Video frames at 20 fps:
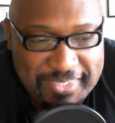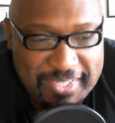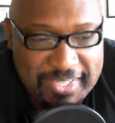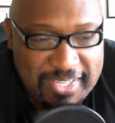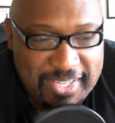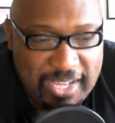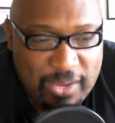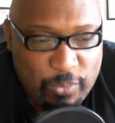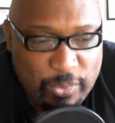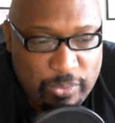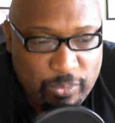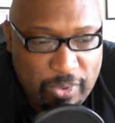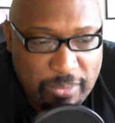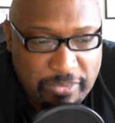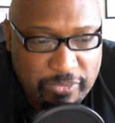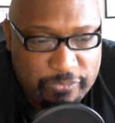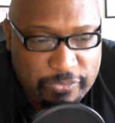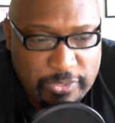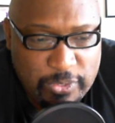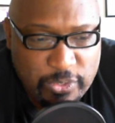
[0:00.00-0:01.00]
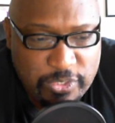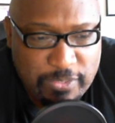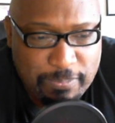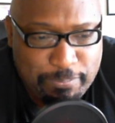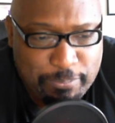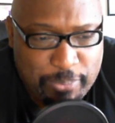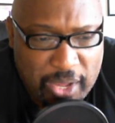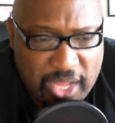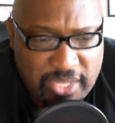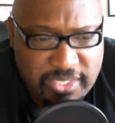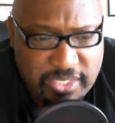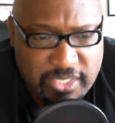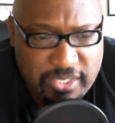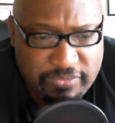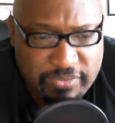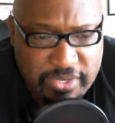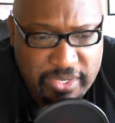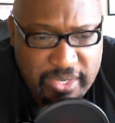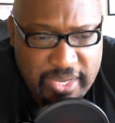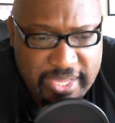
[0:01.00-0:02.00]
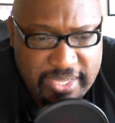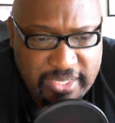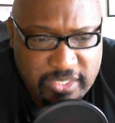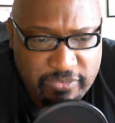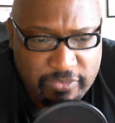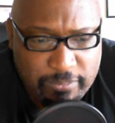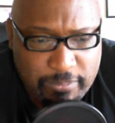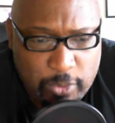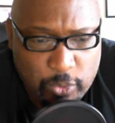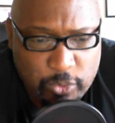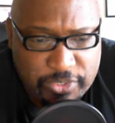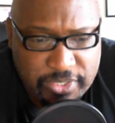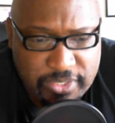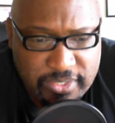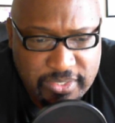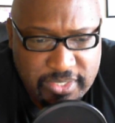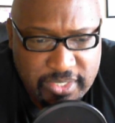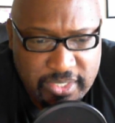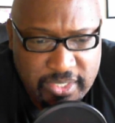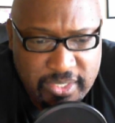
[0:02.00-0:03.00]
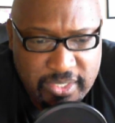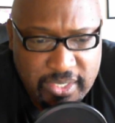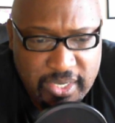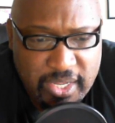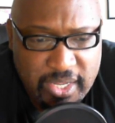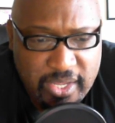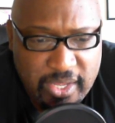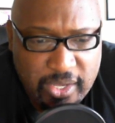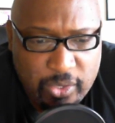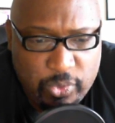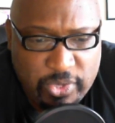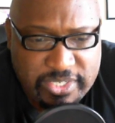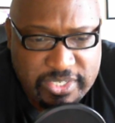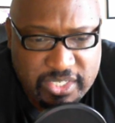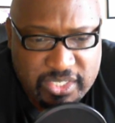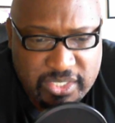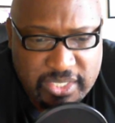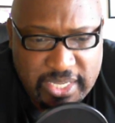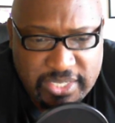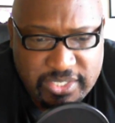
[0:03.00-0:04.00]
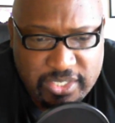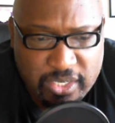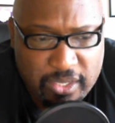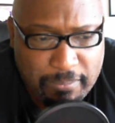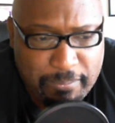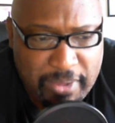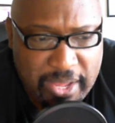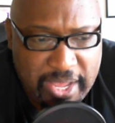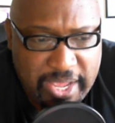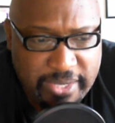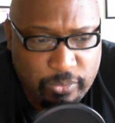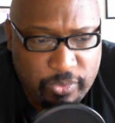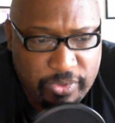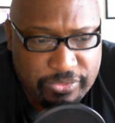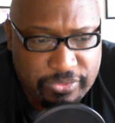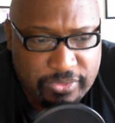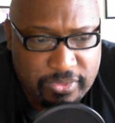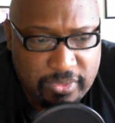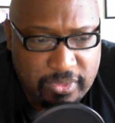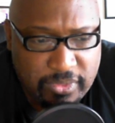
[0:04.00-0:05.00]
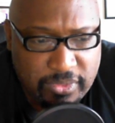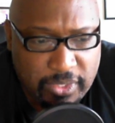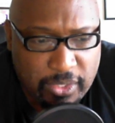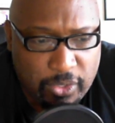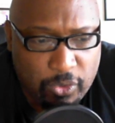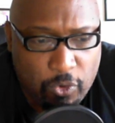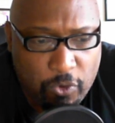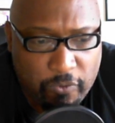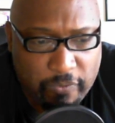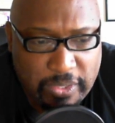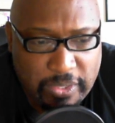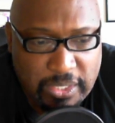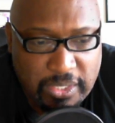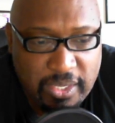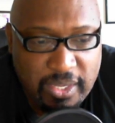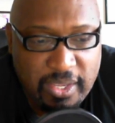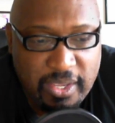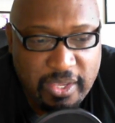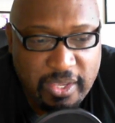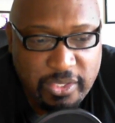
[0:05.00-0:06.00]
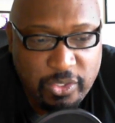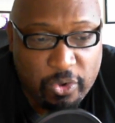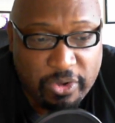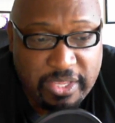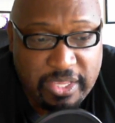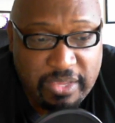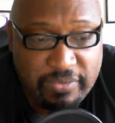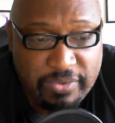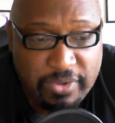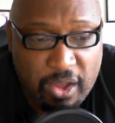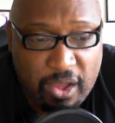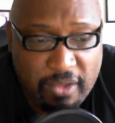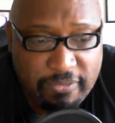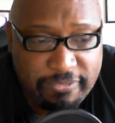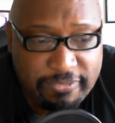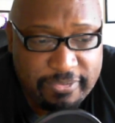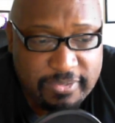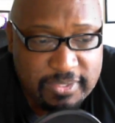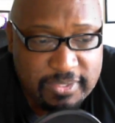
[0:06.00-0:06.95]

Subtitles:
When a woman feels positive and negative emotions in quick succession combined with the aura you are giving off,